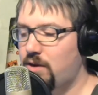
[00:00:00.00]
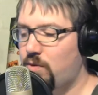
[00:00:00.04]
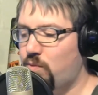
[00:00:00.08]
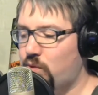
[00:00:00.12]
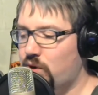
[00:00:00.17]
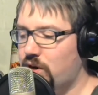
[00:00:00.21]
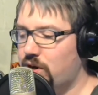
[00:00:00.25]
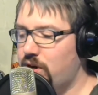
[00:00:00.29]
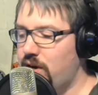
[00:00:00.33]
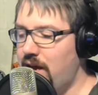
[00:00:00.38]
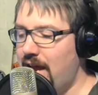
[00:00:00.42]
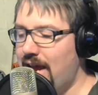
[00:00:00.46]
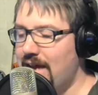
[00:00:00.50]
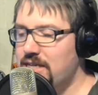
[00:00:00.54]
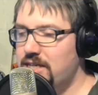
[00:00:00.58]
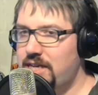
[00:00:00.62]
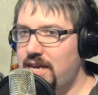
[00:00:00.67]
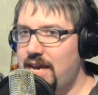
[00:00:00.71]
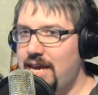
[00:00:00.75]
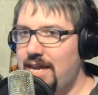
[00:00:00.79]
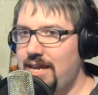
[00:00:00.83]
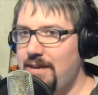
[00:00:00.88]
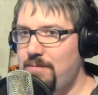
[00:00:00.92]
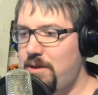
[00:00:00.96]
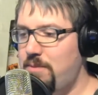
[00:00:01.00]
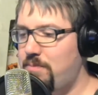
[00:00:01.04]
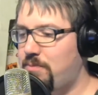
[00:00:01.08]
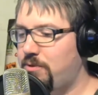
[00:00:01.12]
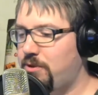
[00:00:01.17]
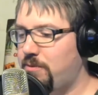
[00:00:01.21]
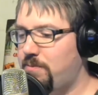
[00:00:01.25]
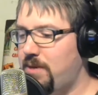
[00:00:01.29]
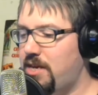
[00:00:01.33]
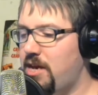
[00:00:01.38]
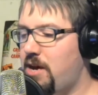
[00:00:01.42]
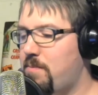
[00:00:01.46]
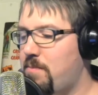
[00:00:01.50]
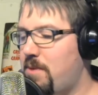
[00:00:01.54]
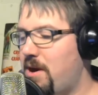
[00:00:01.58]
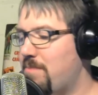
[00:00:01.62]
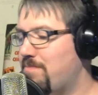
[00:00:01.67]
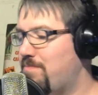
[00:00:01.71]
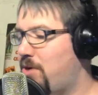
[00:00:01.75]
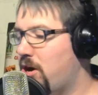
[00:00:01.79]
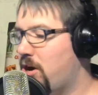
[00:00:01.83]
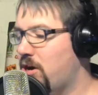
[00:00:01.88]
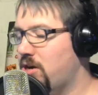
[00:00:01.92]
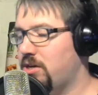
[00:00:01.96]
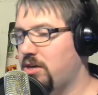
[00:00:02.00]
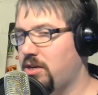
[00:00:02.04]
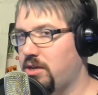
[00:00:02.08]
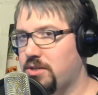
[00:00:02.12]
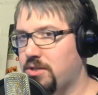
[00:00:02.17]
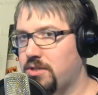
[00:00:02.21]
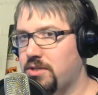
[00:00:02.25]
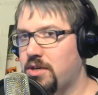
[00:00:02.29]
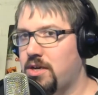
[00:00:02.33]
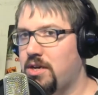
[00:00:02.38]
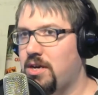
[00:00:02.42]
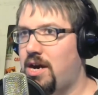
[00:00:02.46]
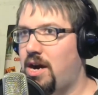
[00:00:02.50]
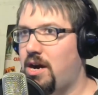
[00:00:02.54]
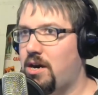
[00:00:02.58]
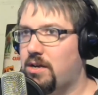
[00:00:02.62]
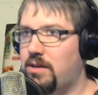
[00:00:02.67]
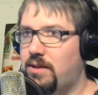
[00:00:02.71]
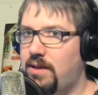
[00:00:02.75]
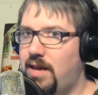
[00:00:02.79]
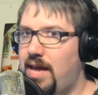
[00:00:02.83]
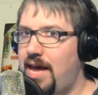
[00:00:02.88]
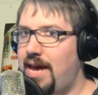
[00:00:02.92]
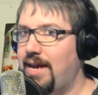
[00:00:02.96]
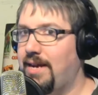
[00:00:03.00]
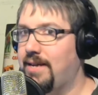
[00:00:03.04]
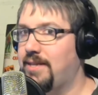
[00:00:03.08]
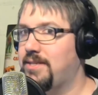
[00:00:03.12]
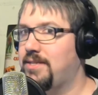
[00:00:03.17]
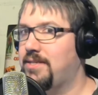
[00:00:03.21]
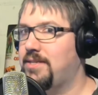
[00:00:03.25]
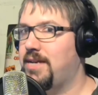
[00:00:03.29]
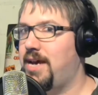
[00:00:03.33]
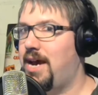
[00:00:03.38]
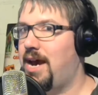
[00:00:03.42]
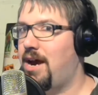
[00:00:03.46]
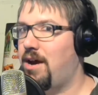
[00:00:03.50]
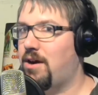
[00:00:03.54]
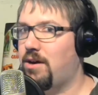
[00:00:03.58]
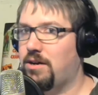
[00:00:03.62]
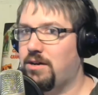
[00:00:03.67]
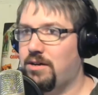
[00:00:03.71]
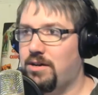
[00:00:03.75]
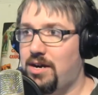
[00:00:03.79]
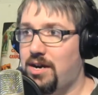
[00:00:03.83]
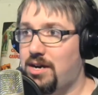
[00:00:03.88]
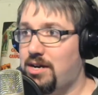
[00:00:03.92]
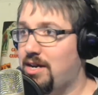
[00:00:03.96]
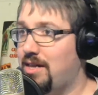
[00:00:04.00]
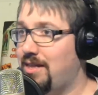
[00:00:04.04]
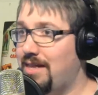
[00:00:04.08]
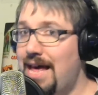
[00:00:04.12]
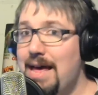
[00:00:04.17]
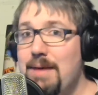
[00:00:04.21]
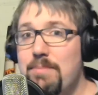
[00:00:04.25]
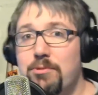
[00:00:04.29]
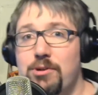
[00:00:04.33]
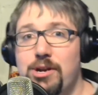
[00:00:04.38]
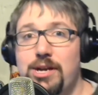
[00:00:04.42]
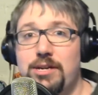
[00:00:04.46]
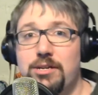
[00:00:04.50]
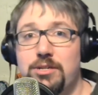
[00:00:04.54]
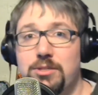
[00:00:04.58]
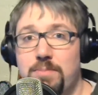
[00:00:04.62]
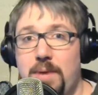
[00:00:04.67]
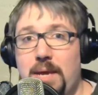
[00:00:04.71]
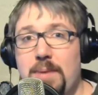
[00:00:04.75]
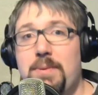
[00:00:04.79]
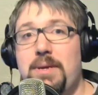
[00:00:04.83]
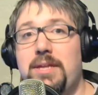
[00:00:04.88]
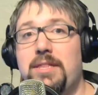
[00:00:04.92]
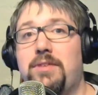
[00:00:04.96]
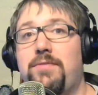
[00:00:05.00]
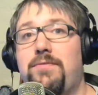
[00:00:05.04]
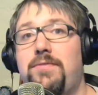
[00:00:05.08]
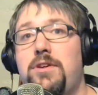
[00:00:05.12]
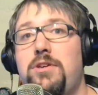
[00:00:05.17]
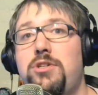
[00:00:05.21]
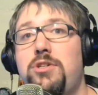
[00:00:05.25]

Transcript: We're educating people to become our partners, our clients, our collaborators, maybe in the